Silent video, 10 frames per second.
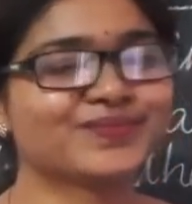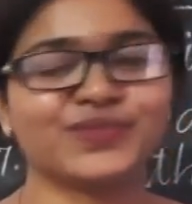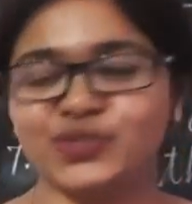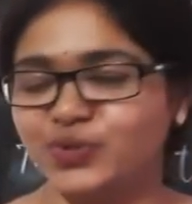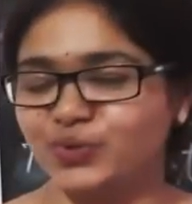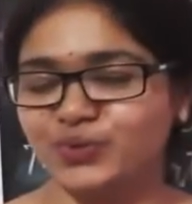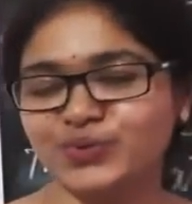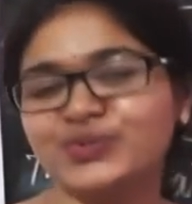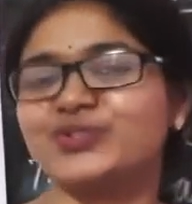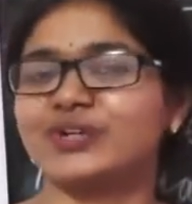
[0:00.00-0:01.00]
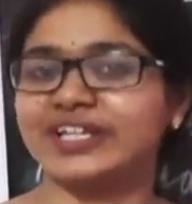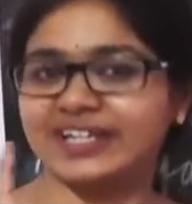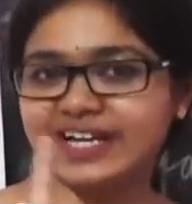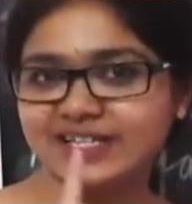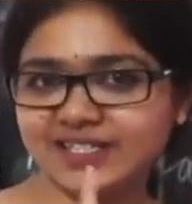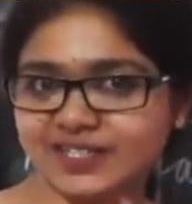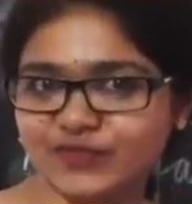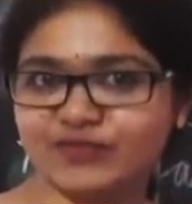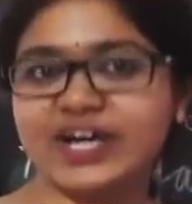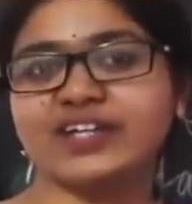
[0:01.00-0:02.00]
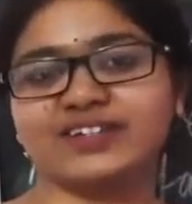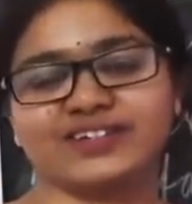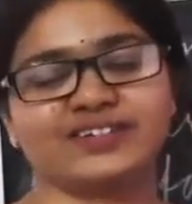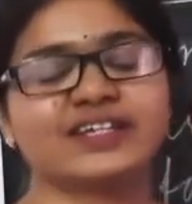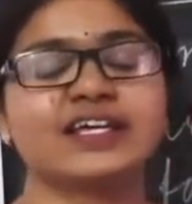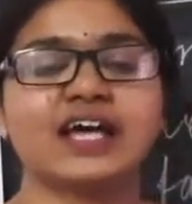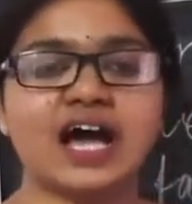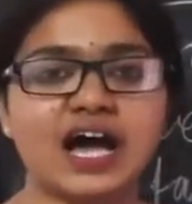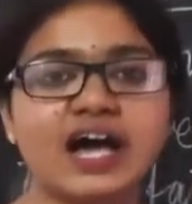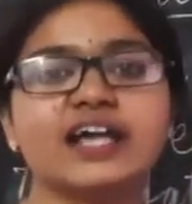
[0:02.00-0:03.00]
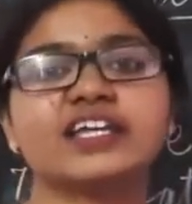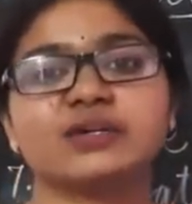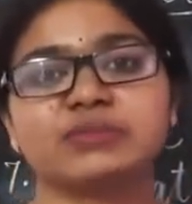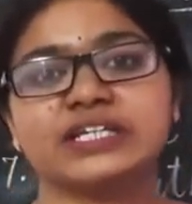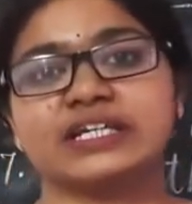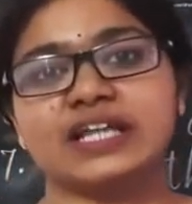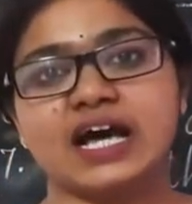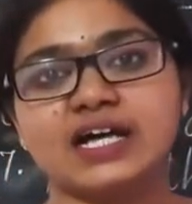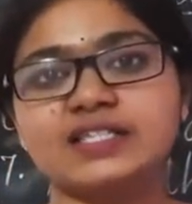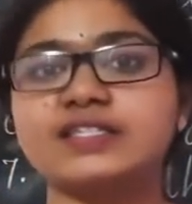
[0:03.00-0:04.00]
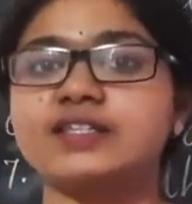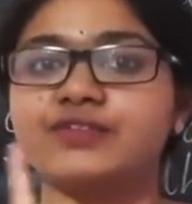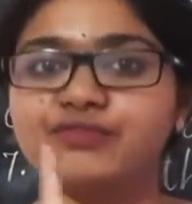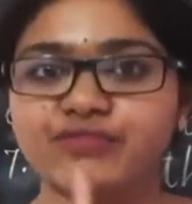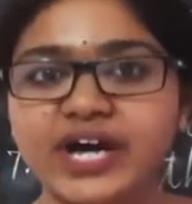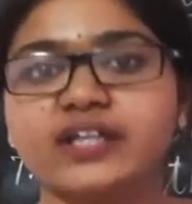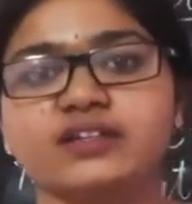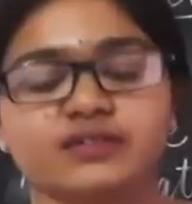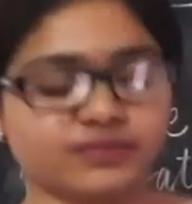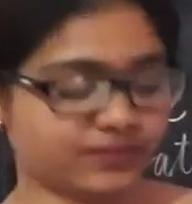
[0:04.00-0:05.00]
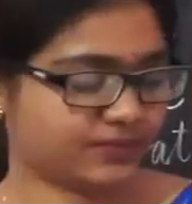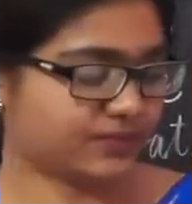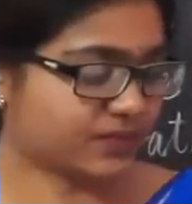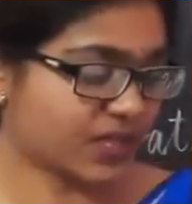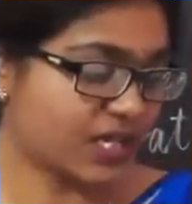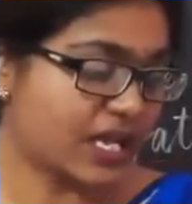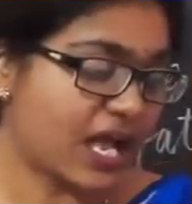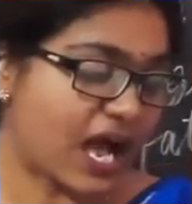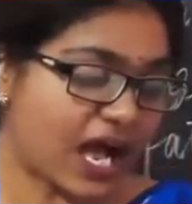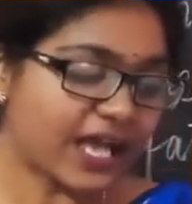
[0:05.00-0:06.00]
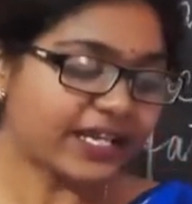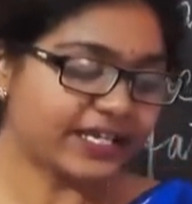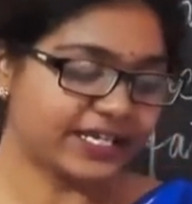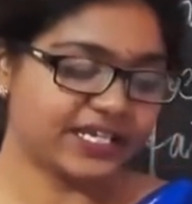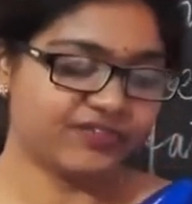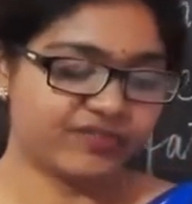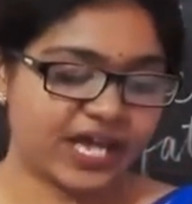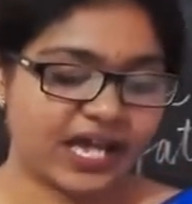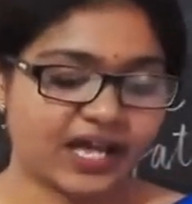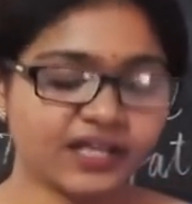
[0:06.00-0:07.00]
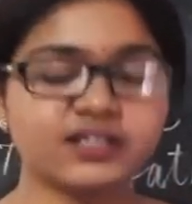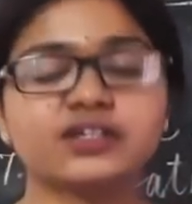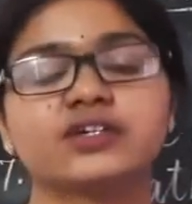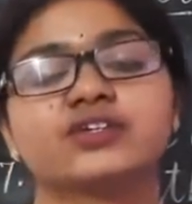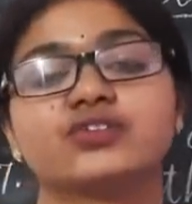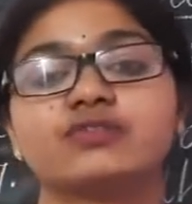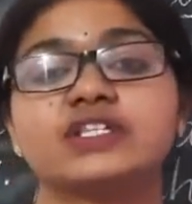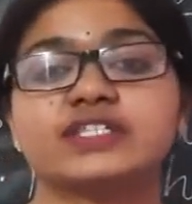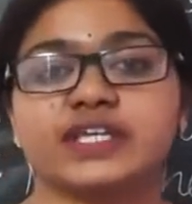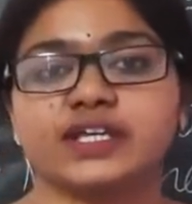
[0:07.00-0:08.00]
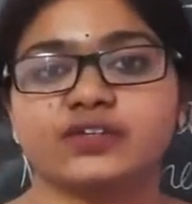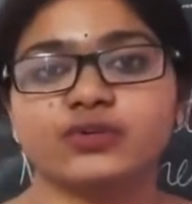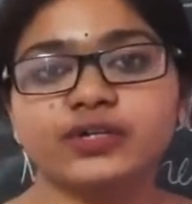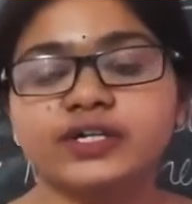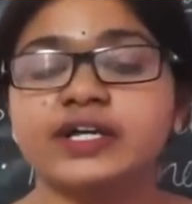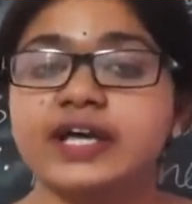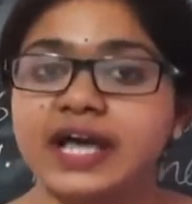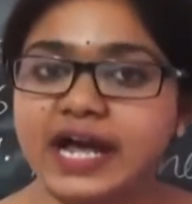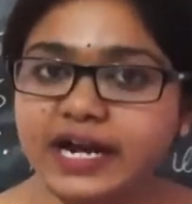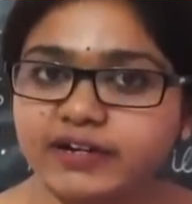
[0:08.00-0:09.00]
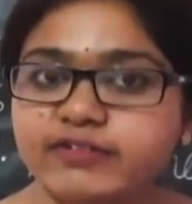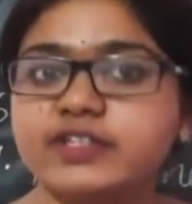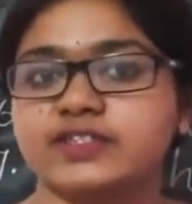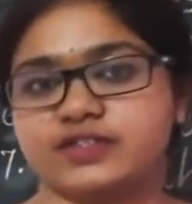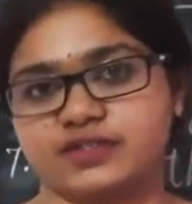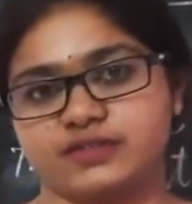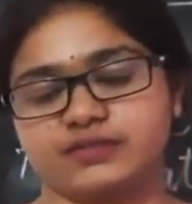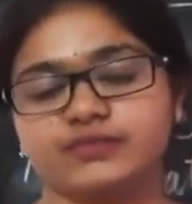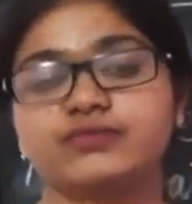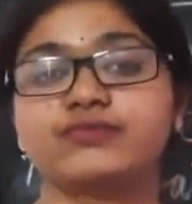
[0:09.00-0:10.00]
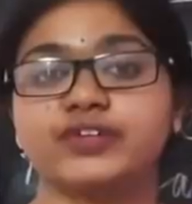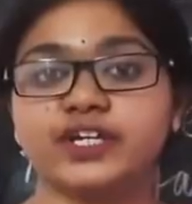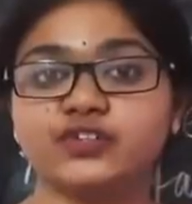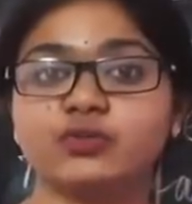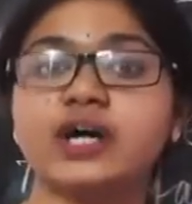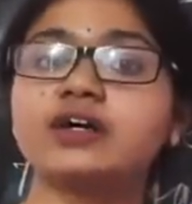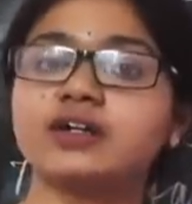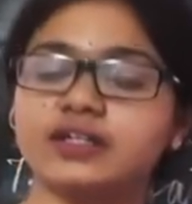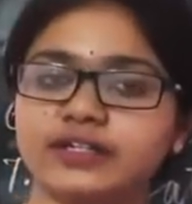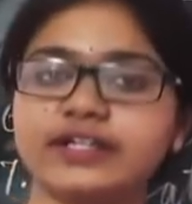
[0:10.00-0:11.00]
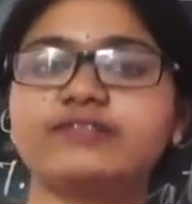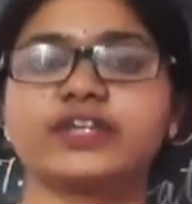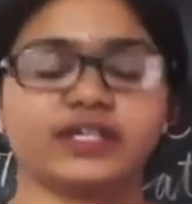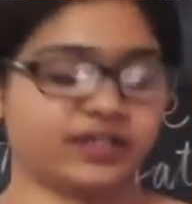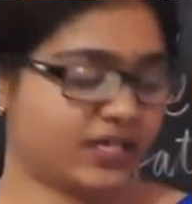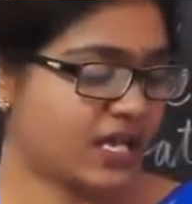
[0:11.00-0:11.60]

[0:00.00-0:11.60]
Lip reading: No, you are in class 1. I am in class 1. I live at, you will say your address where you are living.